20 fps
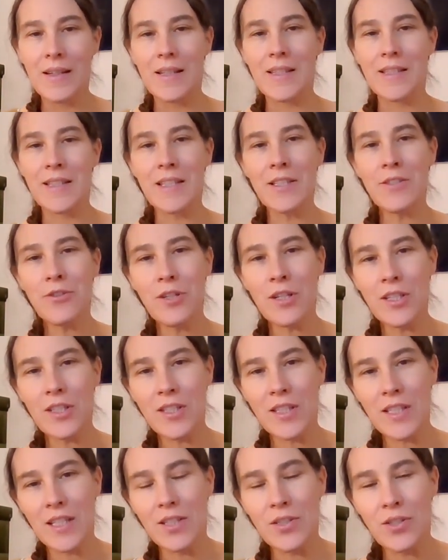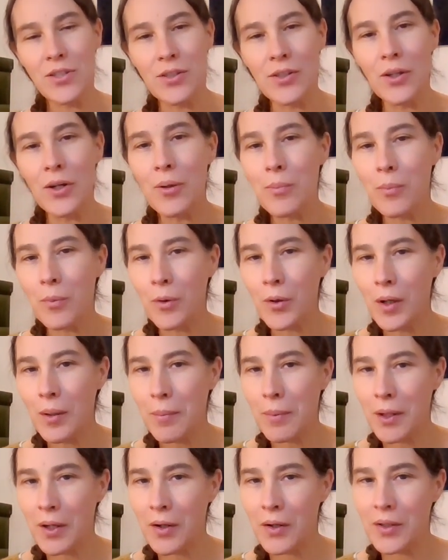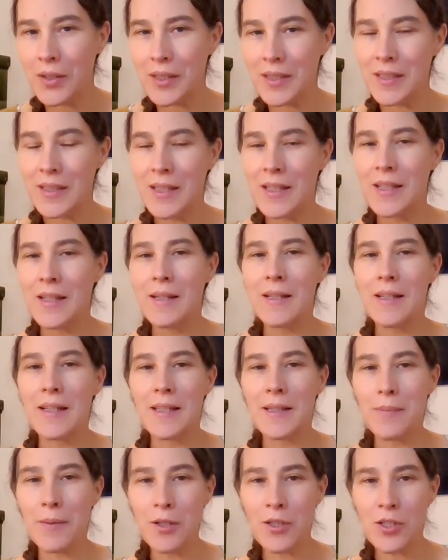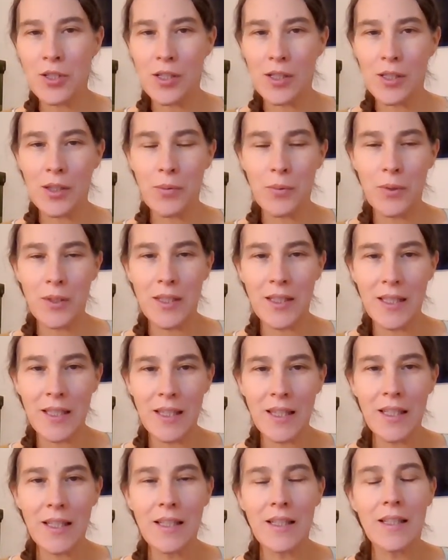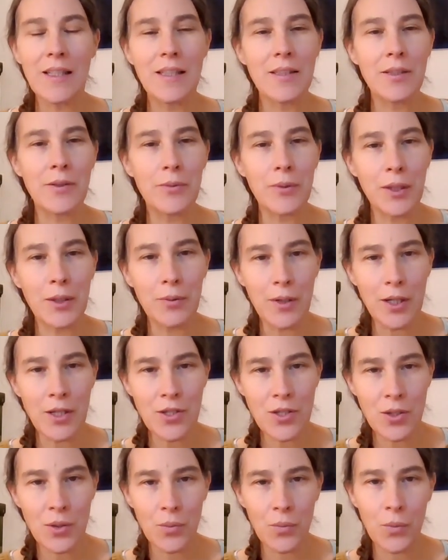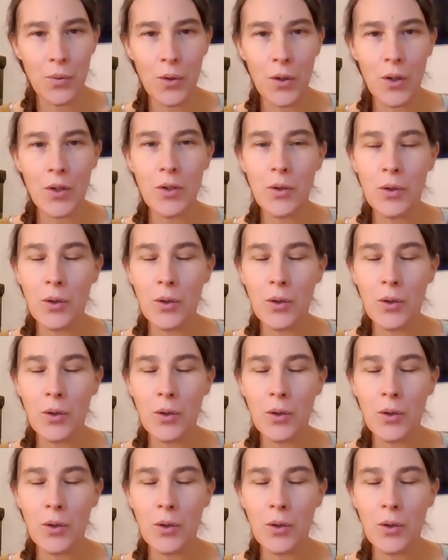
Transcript: It's interesting to learn more about it, especially within the regression work.